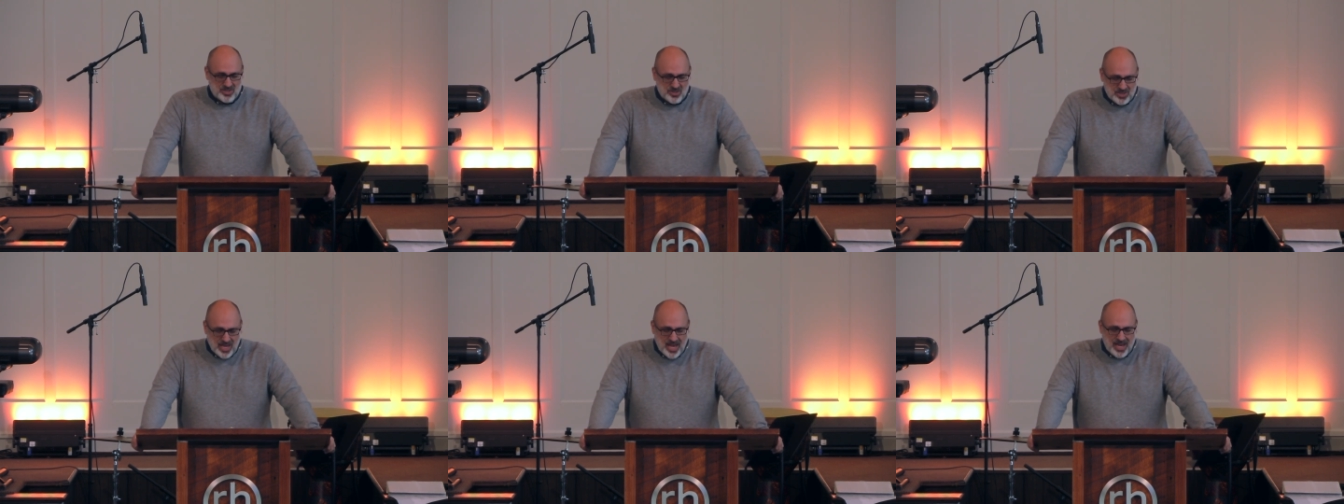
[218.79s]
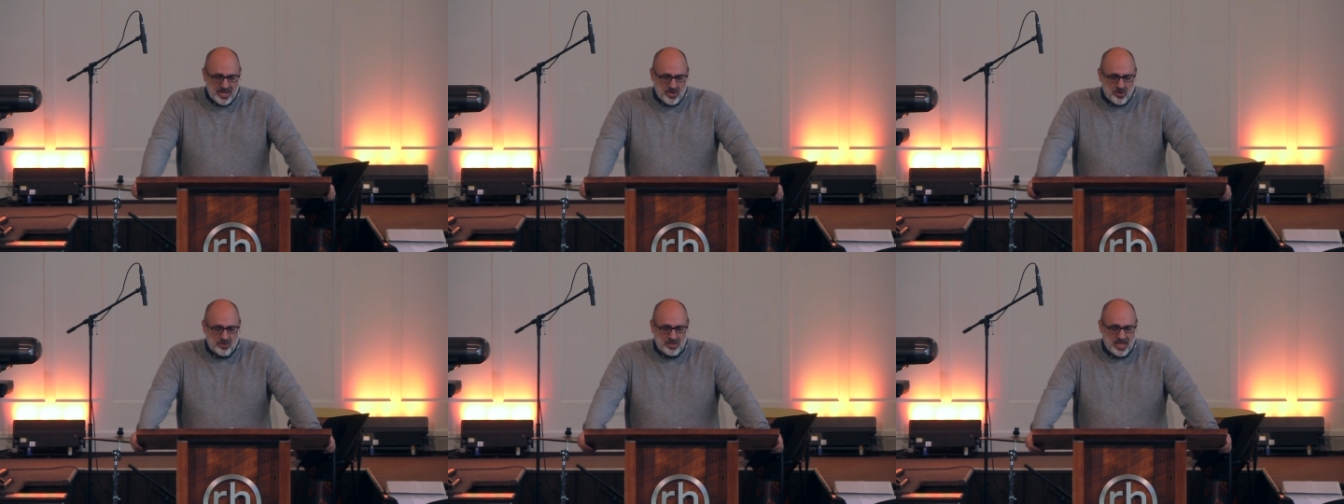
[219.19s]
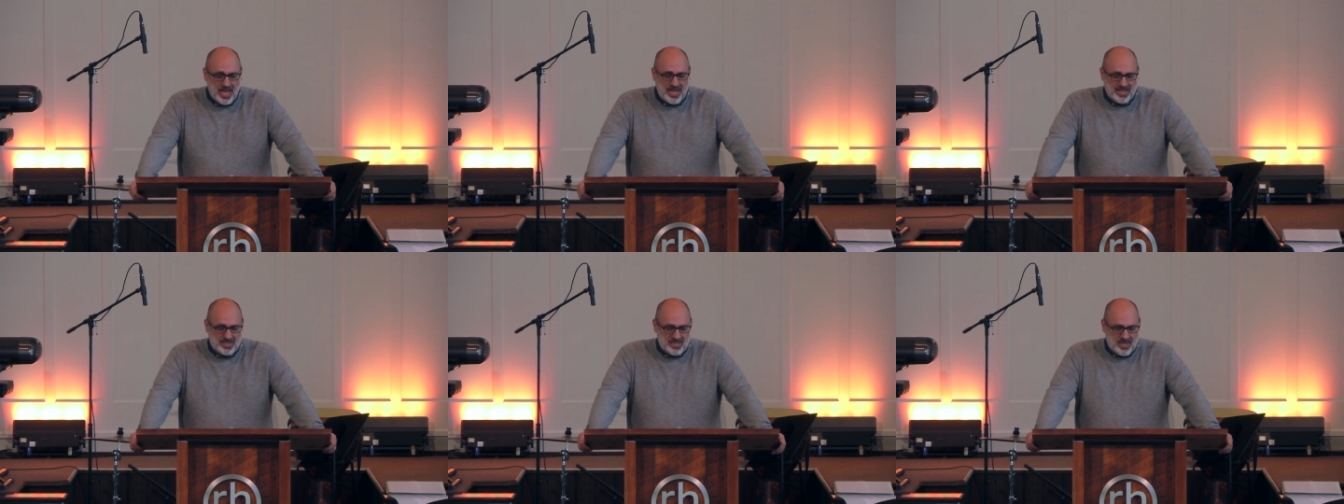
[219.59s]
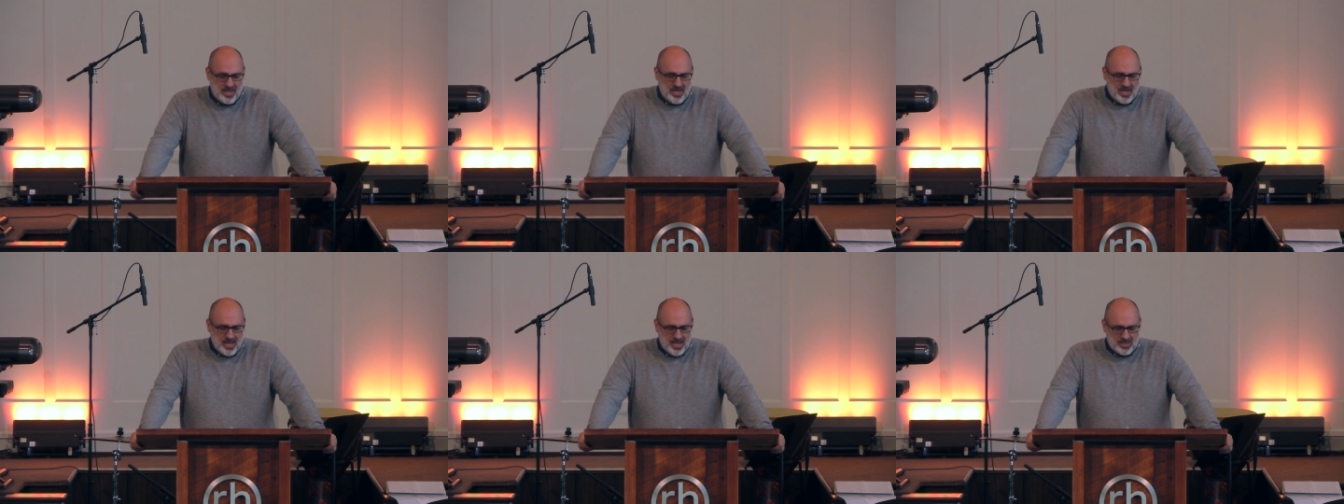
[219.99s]
shine your light
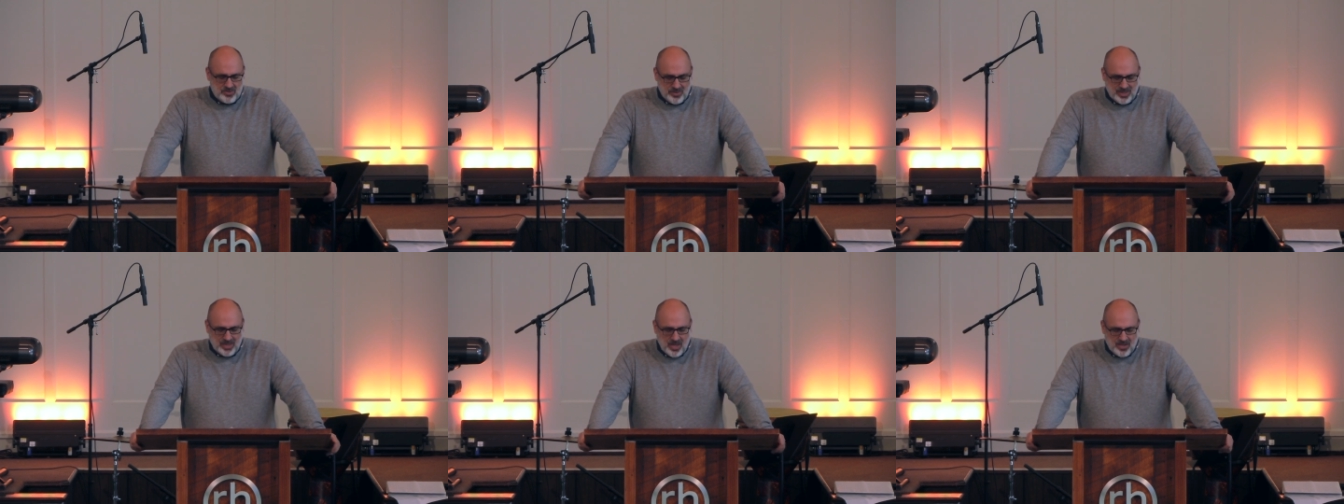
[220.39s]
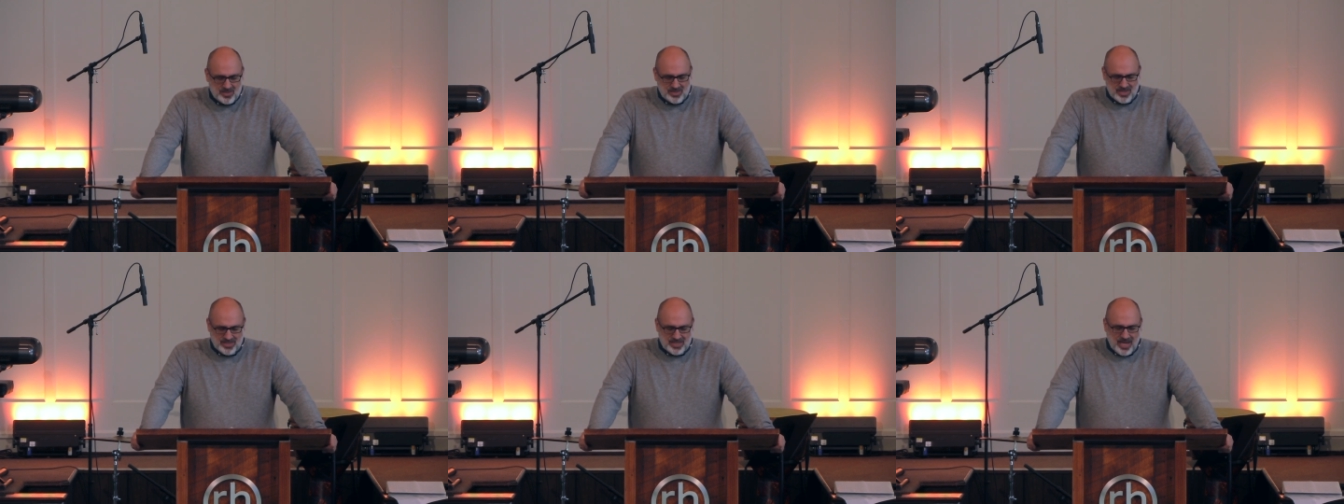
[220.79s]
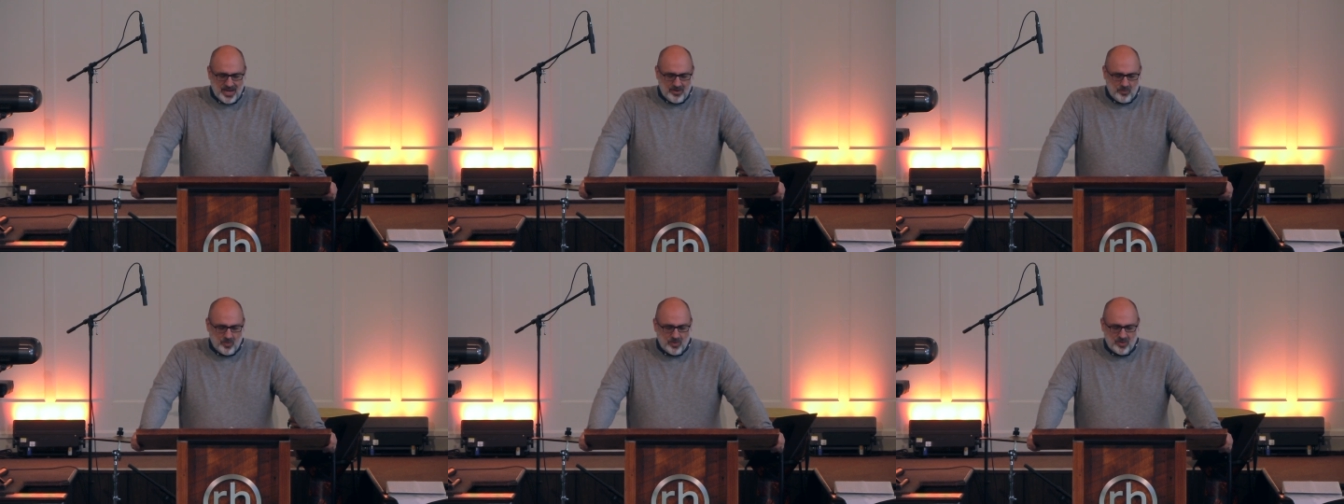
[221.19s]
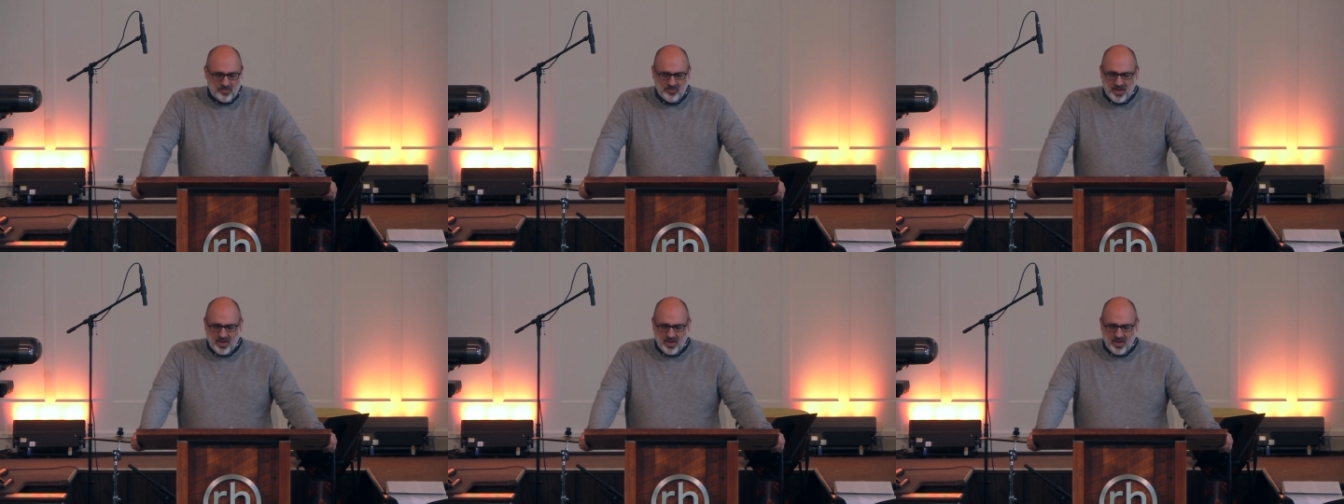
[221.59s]
uh, to a lost and dying world.